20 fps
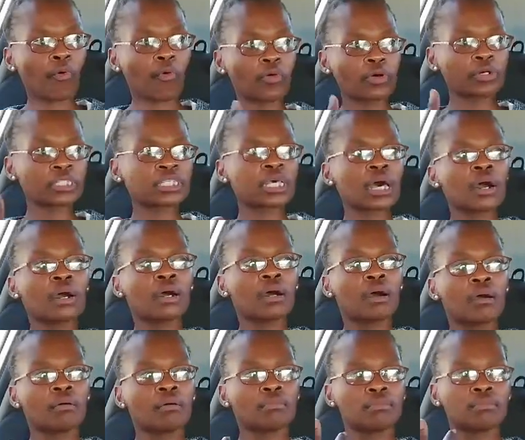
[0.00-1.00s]

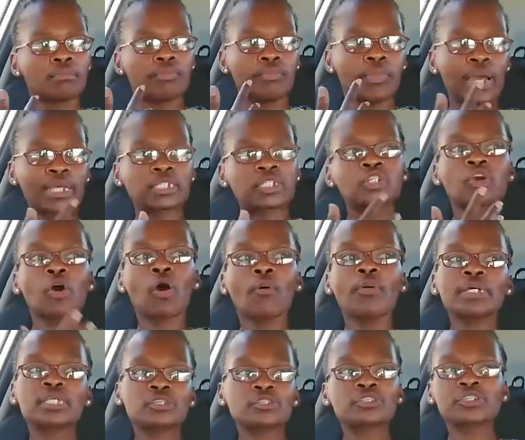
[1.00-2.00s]
Because
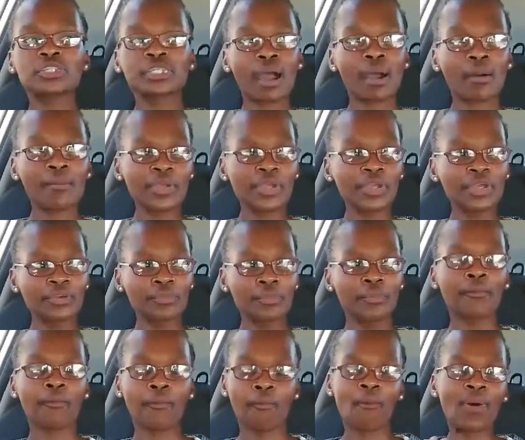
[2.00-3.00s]
she always used to tell
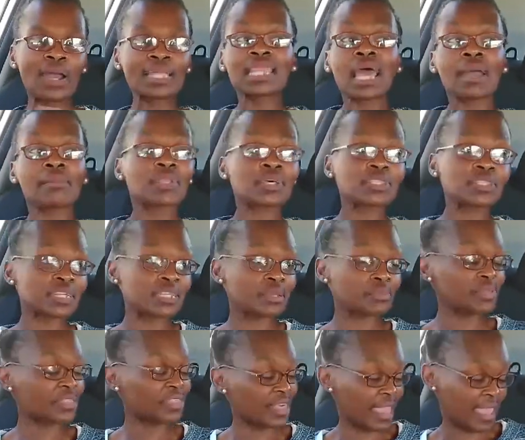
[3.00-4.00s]
me, one day I'm
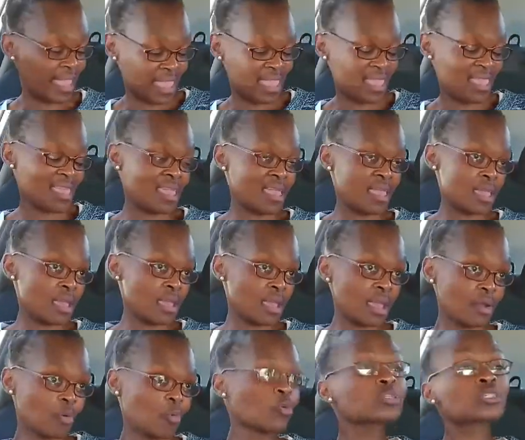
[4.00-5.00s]
not gonna be there.
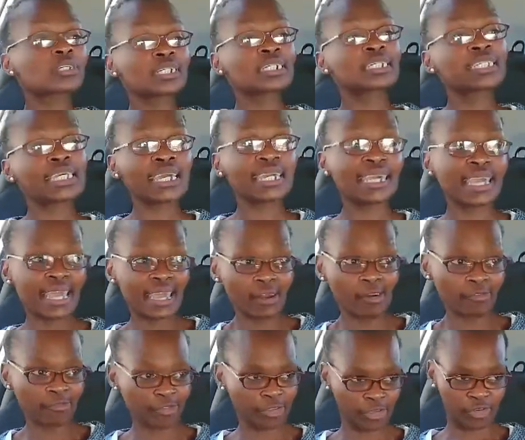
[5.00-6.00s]
Who's gonna
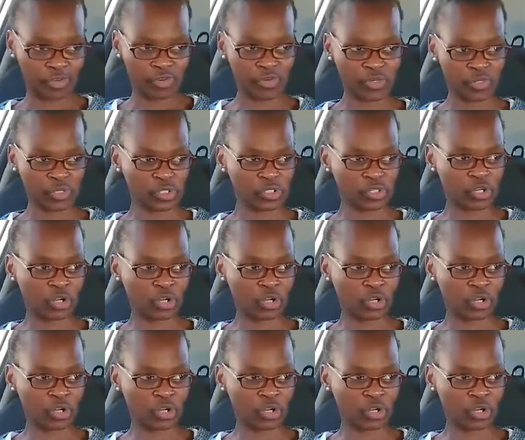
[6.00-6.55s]
take care of you?